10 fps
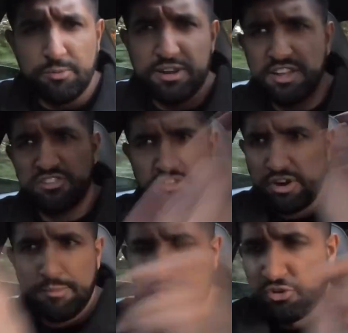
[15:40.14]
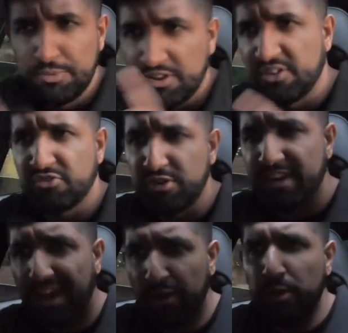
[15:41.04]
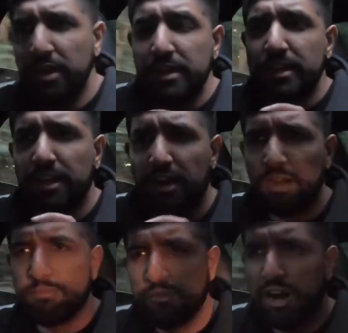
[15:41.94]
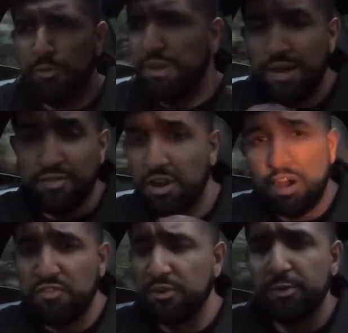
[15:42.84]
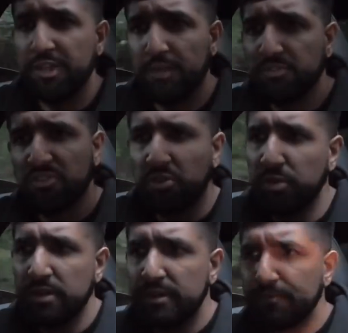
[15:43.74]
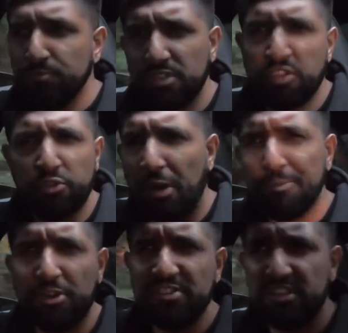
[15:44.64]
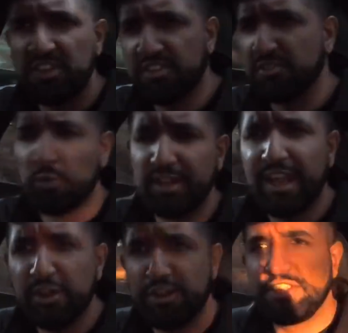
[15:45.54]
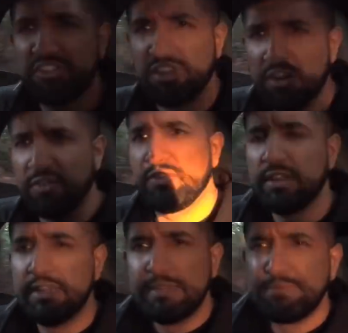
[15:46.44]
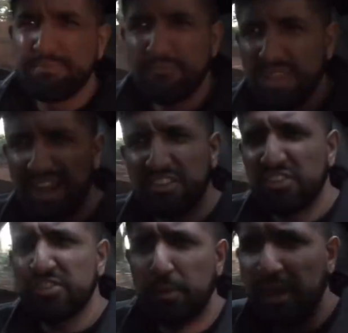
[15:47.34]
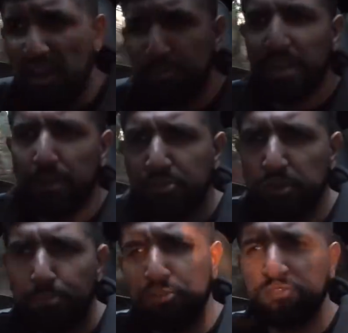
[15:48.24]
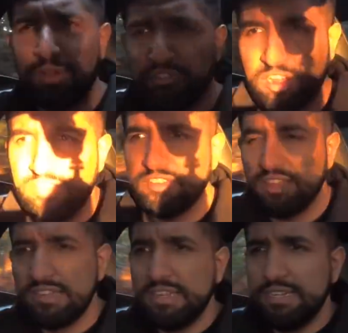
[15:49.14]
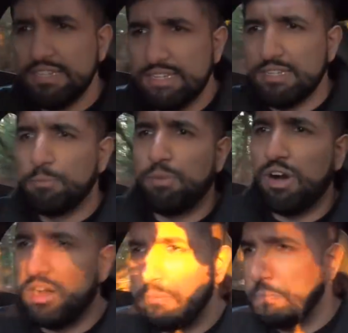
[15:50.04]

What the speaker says: me on Instagram, it should be on the screen now. I've been having a lot of fun with the M2, the thrum noise it does and all of that great stuff, and just the way I've been able to improve my driving. But